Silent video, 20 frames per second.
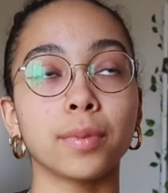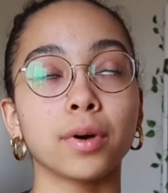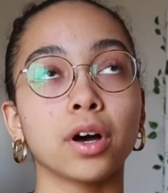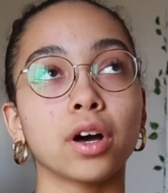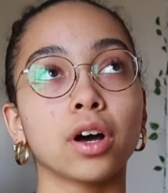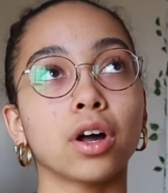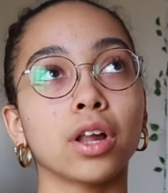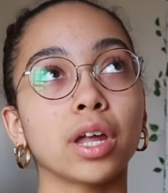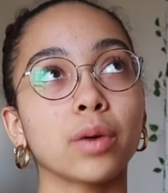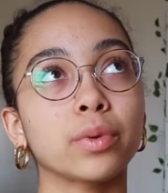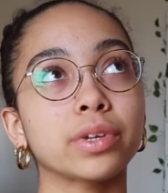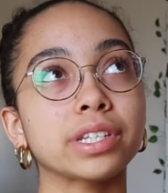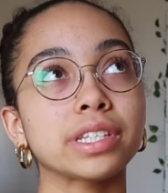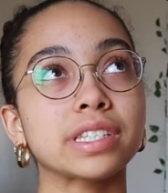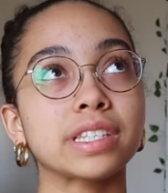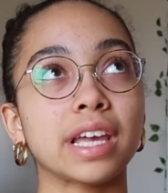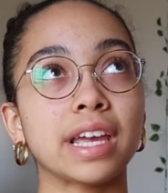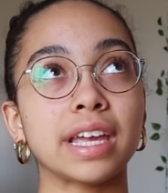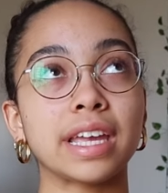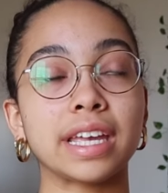But all I want to
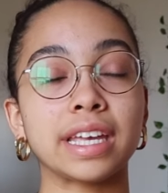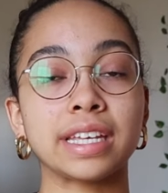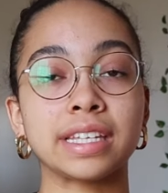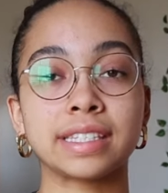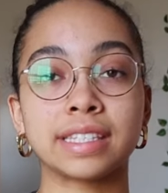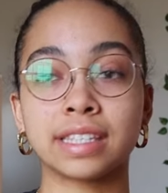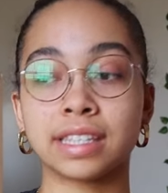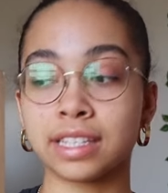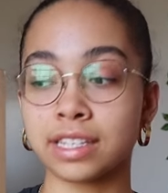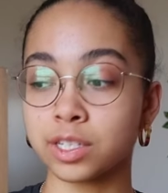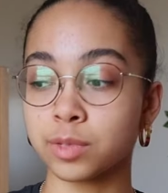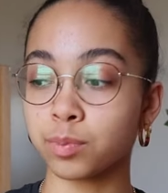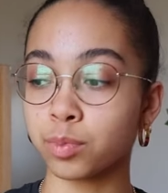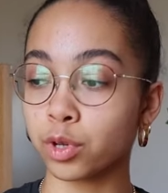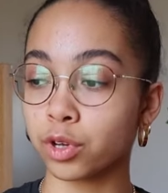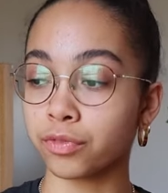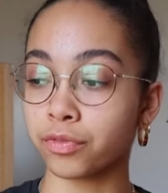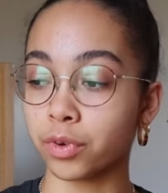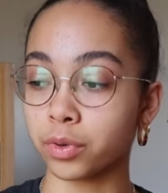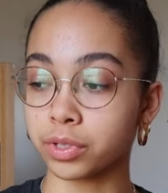say is this
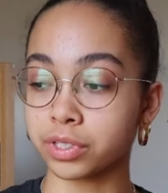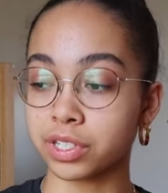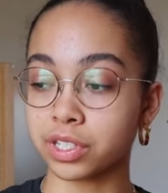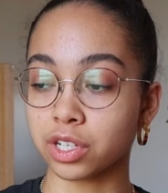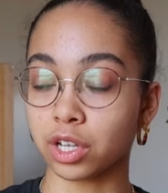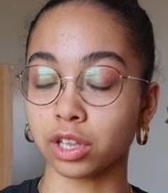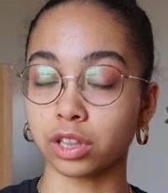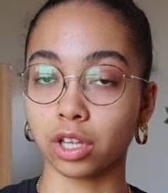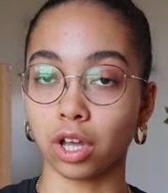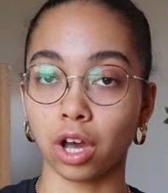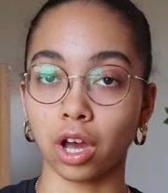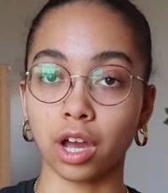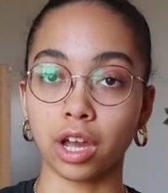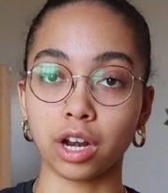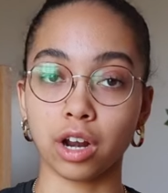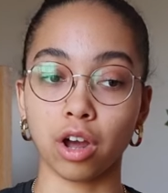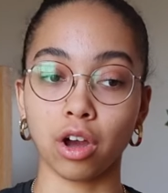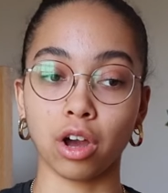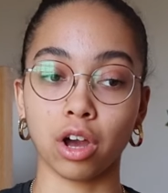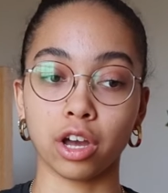book focuses a
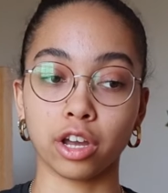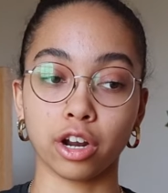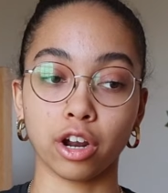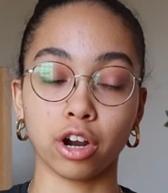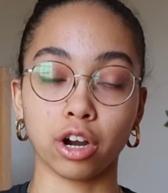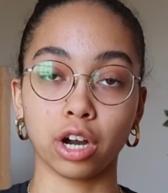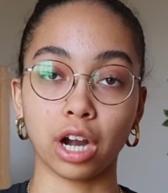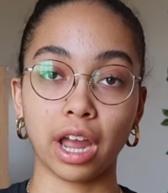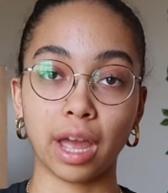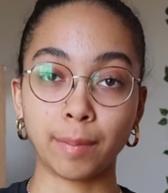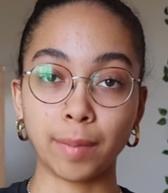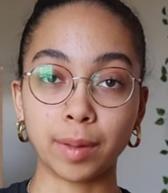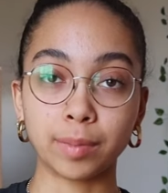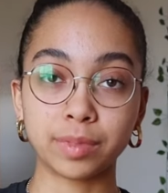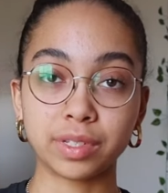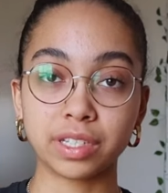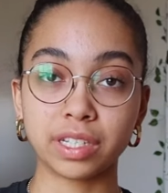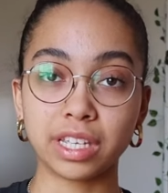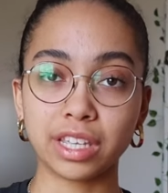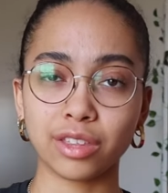lot on our
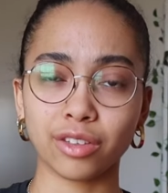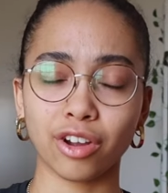MMC.